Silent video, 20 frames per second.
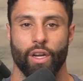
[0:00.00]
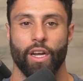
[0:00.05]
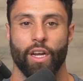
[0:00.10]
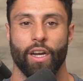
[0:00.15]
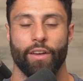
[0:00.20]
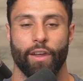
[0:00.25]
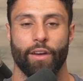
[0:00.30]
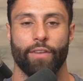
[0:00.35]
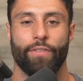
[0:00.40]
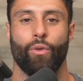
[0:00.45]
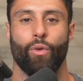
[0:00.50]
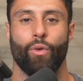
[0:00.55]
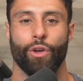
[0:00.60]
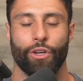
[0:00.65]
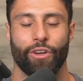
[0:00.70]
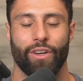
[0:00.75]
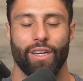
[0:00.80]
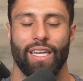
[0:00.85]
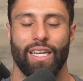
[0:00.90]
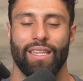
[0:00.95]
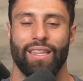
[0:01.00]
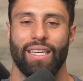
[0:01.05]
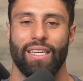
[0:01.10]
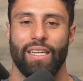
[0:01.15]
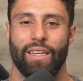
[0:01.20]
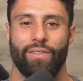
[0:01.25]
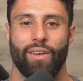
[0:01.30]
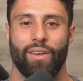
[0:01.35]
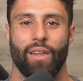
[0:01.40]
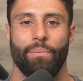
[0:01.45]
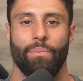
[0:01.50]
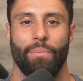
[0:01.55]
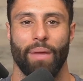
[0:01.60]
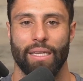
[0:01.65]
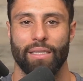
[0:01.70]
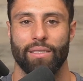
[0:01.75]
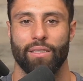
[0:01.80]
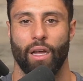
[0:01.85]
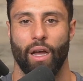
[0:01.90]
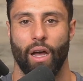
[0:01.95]
Therefore, you're going to get the dividend
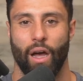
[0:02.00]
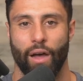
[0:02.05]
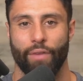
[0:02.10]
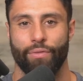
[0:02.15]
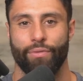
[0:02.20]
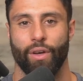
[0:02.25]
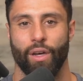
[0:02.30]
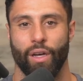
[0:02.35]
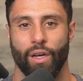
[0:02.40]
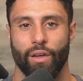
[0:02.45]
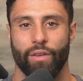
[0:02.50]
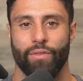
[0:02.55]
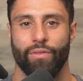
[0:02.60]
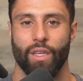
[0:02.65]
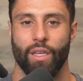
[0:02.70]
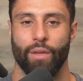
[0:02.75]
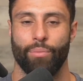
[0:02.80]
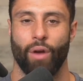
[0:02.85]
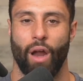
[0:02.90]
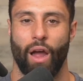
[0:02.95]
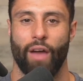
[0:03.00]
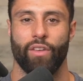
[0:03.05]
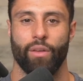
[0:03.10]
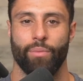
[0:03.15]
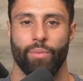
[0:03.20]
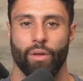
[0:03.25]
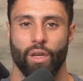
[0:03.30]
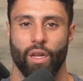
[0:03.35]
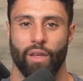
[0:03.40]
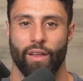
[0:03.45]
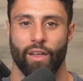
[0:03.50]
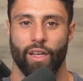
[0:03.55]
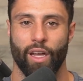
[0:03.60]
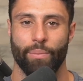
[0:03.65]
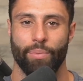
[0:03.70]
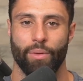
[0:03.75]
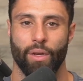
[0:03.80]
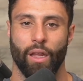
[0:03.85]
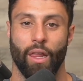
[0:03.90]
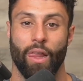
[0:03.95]
based off of the profitability of that
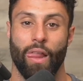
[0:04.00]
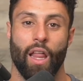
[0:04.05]
company.